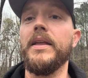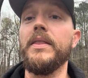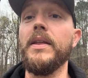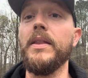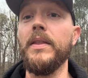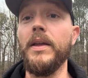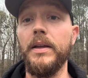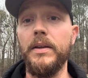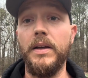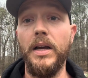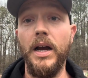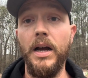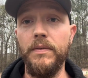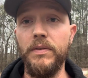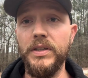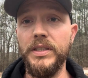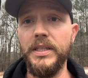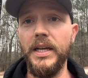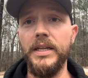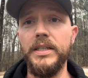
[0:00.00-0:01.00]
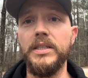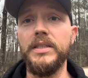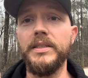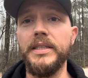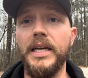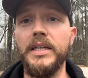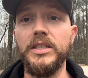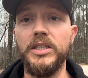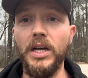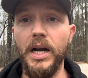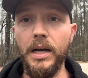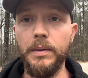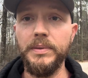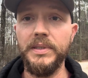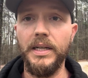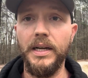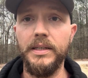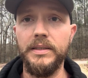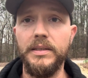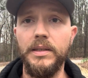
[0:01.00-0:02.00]
then the conversations at job
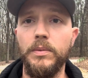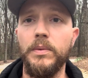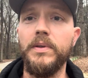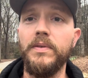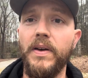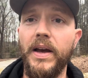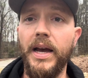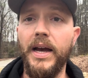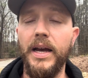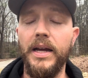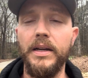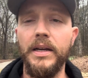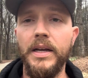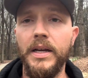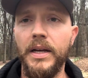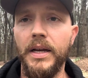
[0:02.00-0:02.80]
sites that we've had.